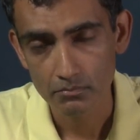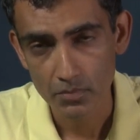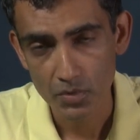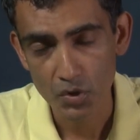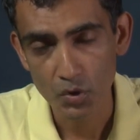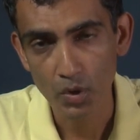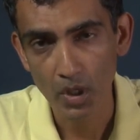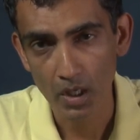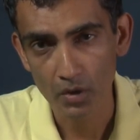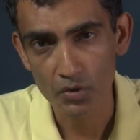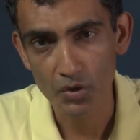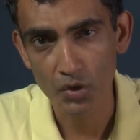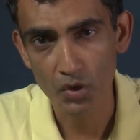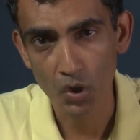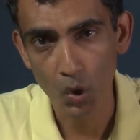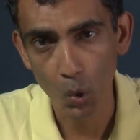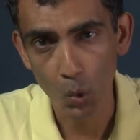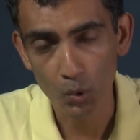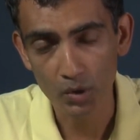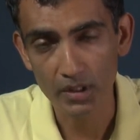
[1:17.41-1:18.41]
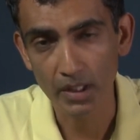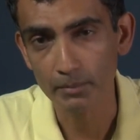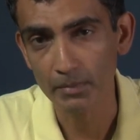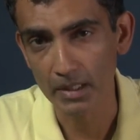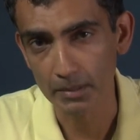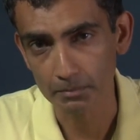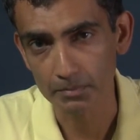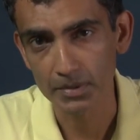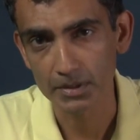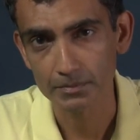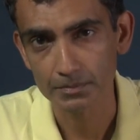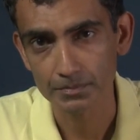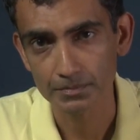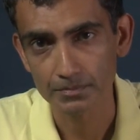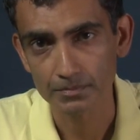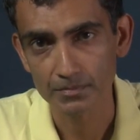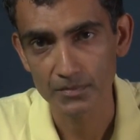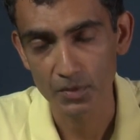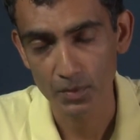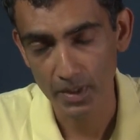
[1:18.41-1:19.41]
how to code them up,
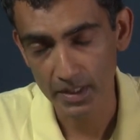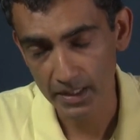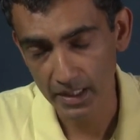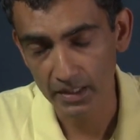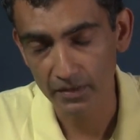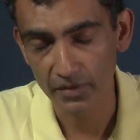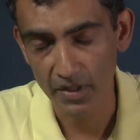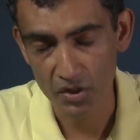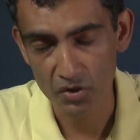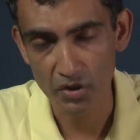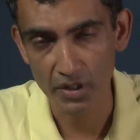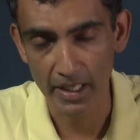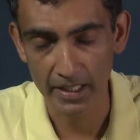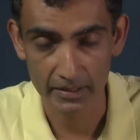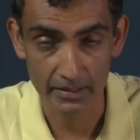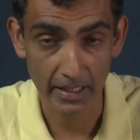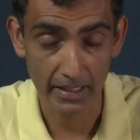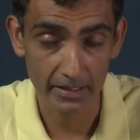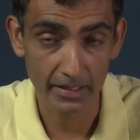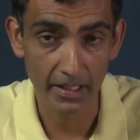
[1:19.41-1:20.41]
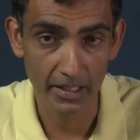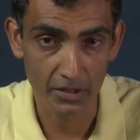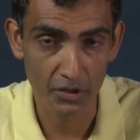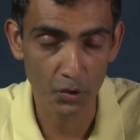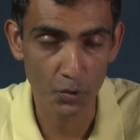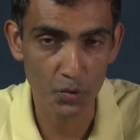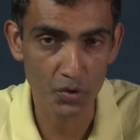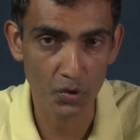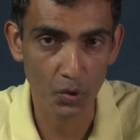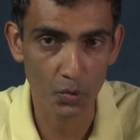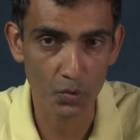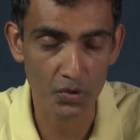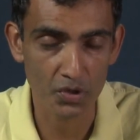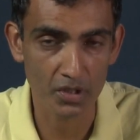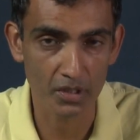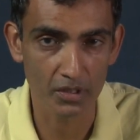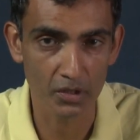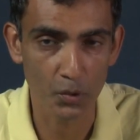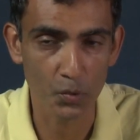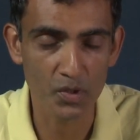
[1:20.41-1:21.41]
right? And eventually, and then use
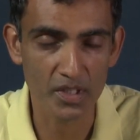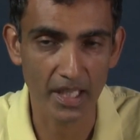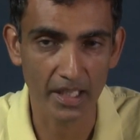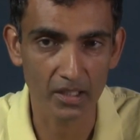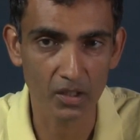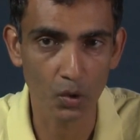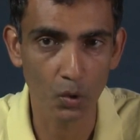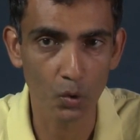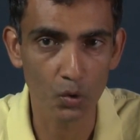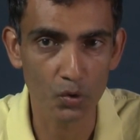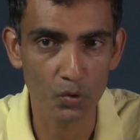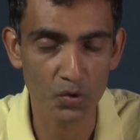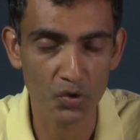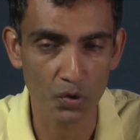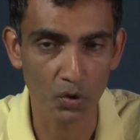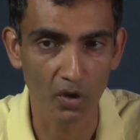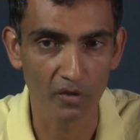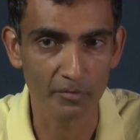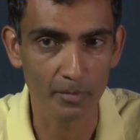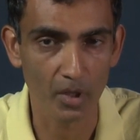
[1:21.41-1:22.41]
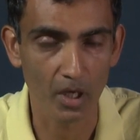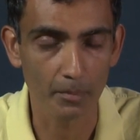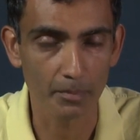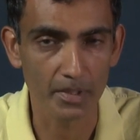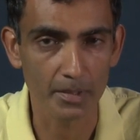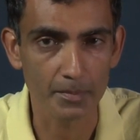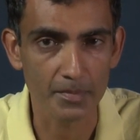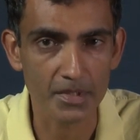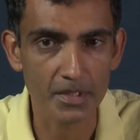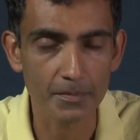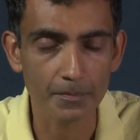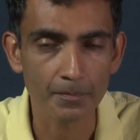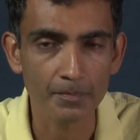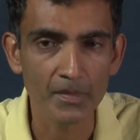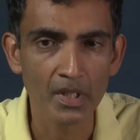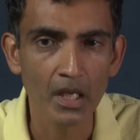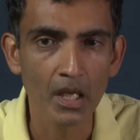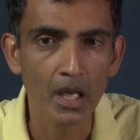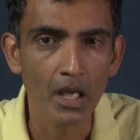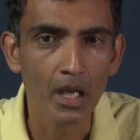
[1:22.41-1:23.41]
that code to solve problems.
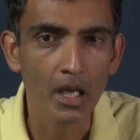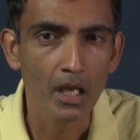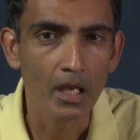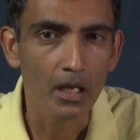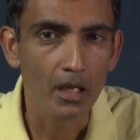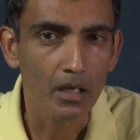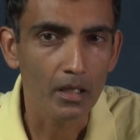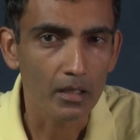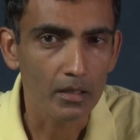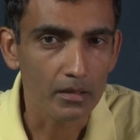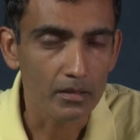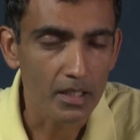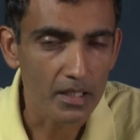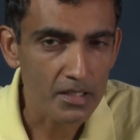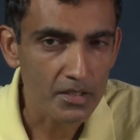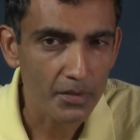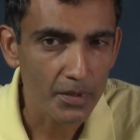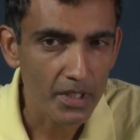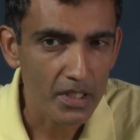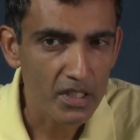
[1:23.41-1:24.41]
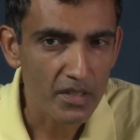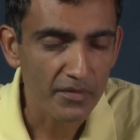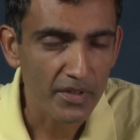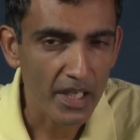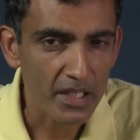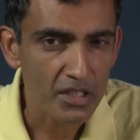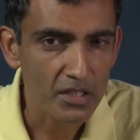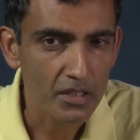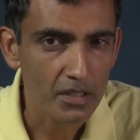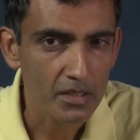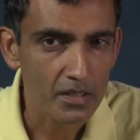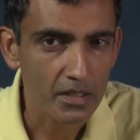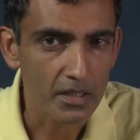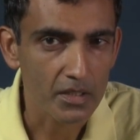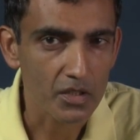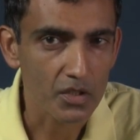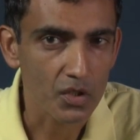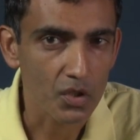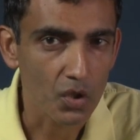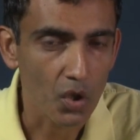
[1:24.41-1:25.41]
This series of lectures
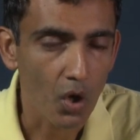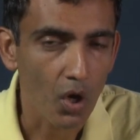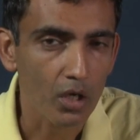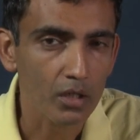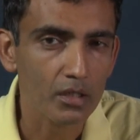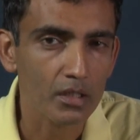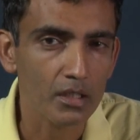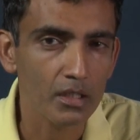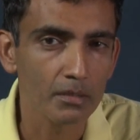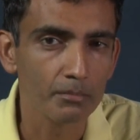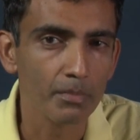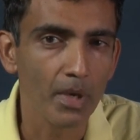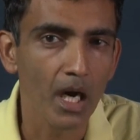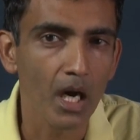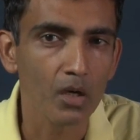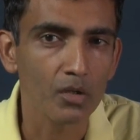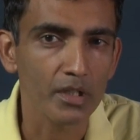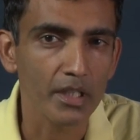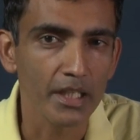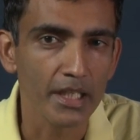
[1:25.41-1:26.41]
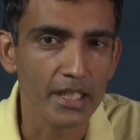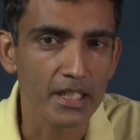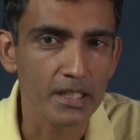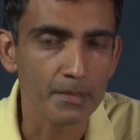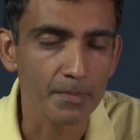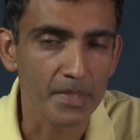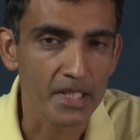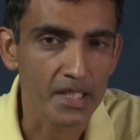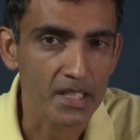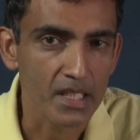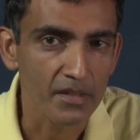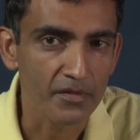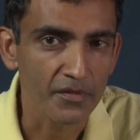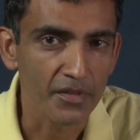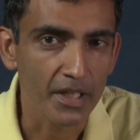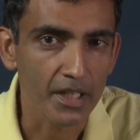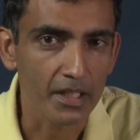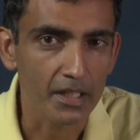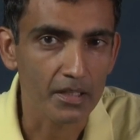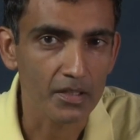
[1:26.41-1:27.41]
is not about a
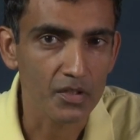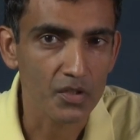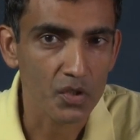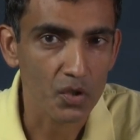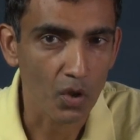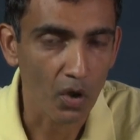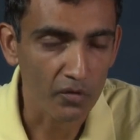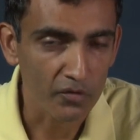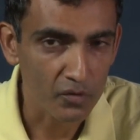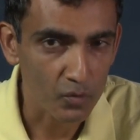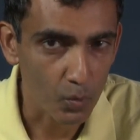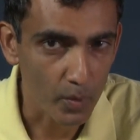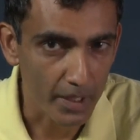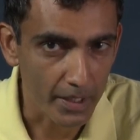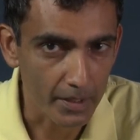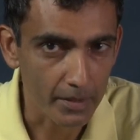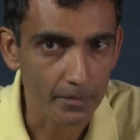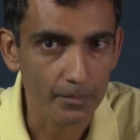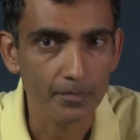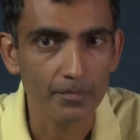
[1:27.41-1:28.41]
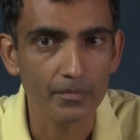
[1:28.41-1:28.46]
specific software,